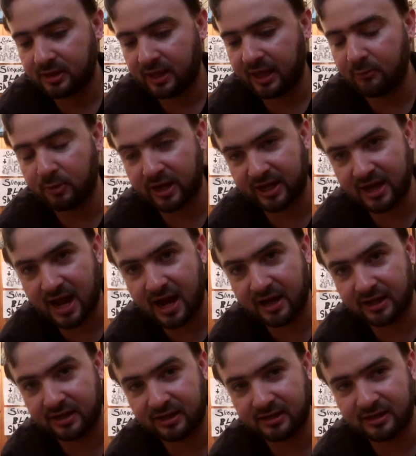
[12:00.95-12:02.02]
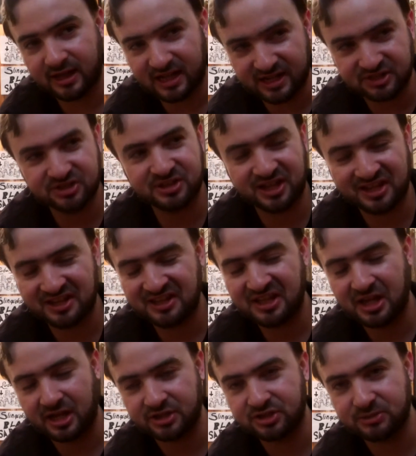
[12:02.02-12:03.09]
And when I got it, and I
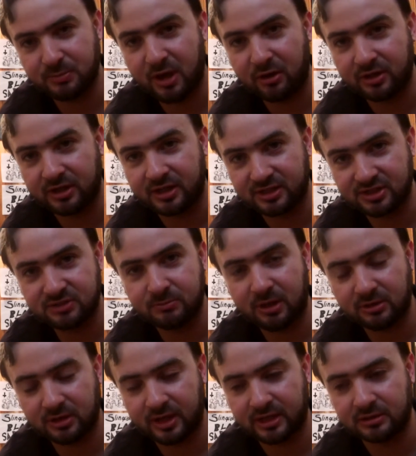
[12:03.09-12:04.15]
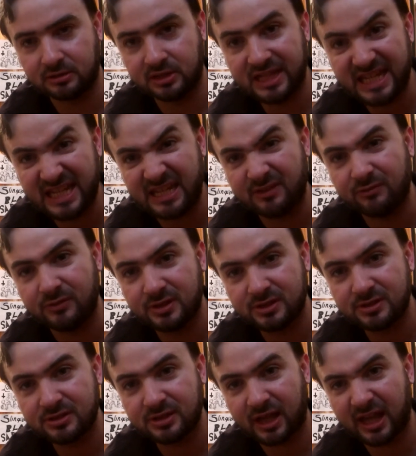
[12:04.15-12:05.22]
smelled it, it smelled like
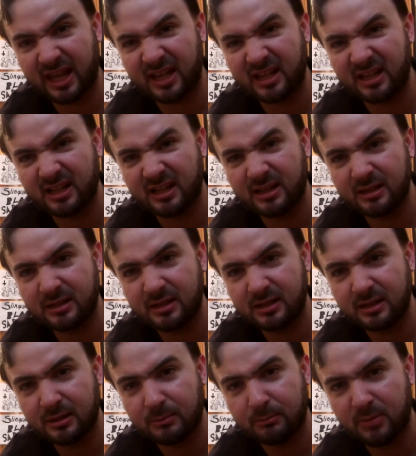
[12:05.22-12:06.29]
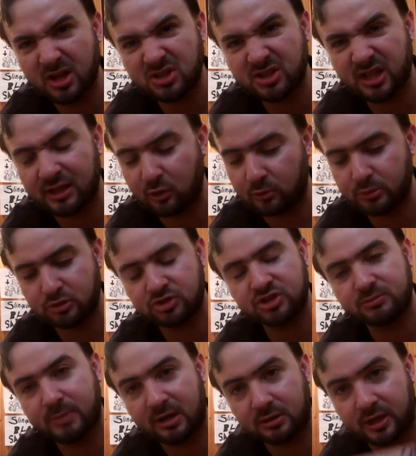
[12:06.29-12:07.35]
leaves, and it almost
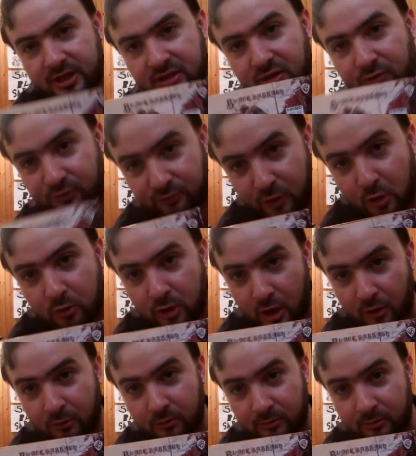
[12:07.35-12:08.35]
smelled like the photo,